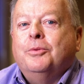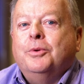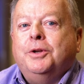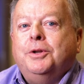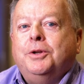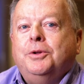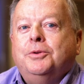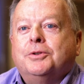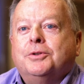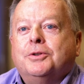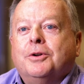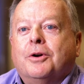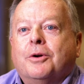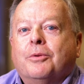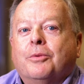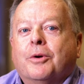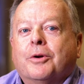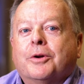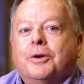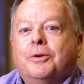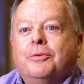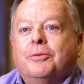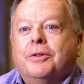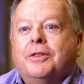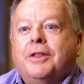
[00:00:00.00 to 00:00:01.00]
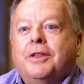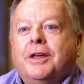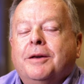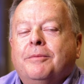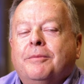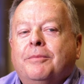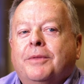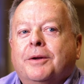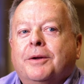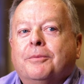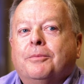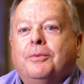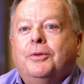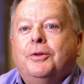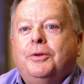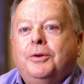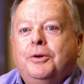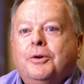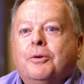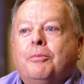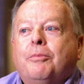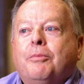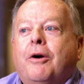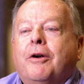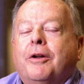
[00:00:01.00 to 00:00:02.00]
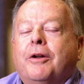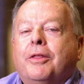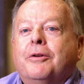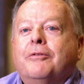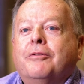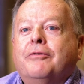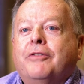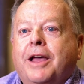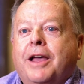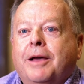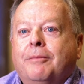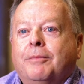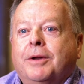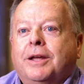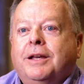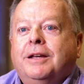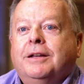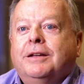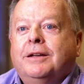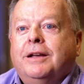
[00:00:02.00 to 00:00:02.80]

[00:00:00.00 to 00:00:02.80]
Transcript: when you start working with them, you're part of their family